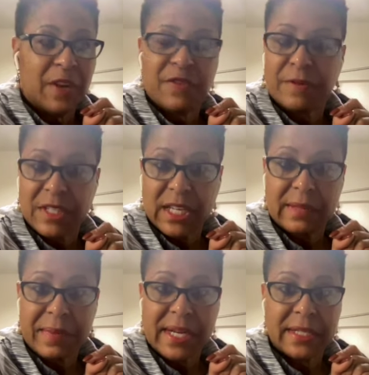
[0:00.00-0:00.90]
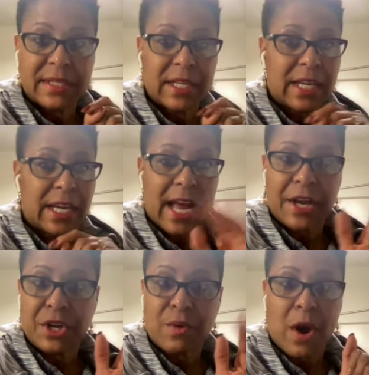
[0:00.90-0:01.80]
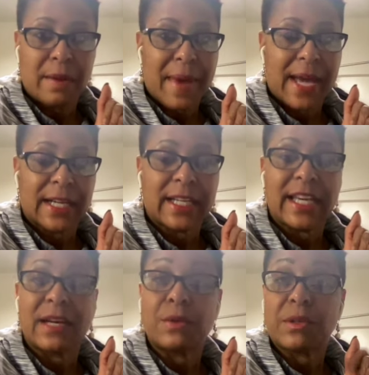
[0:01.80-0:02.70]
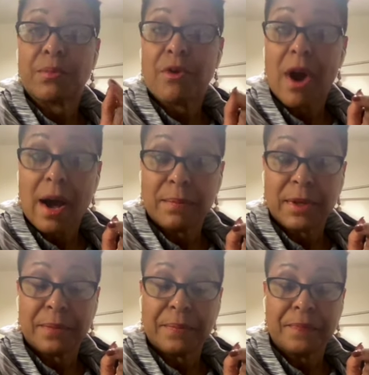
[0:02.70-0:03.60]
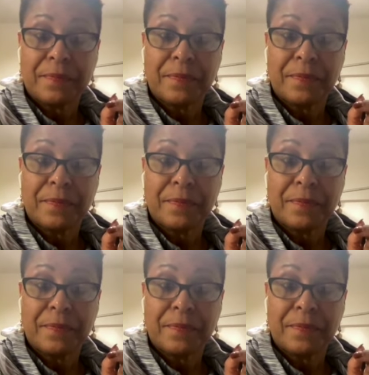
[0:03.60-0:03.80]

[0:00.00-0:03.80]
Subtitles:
15 minutes, and I knew automatically it was a problem.